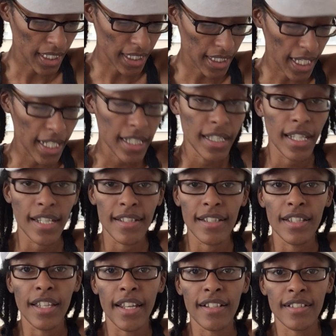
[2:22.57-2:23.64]
Then there's the
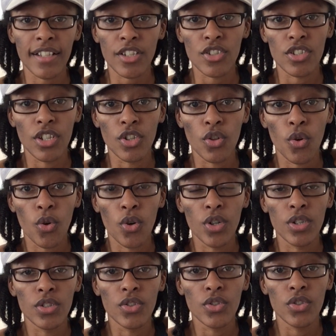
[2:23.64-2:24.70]
next section
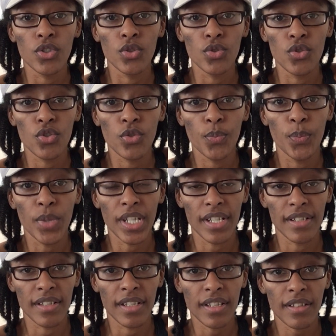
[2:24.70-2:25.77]
called YouTube
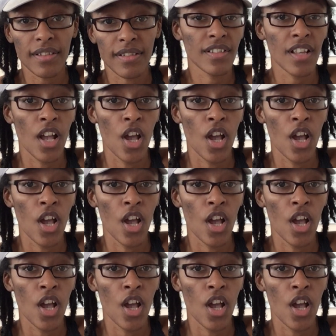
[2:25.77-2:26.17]
Basics,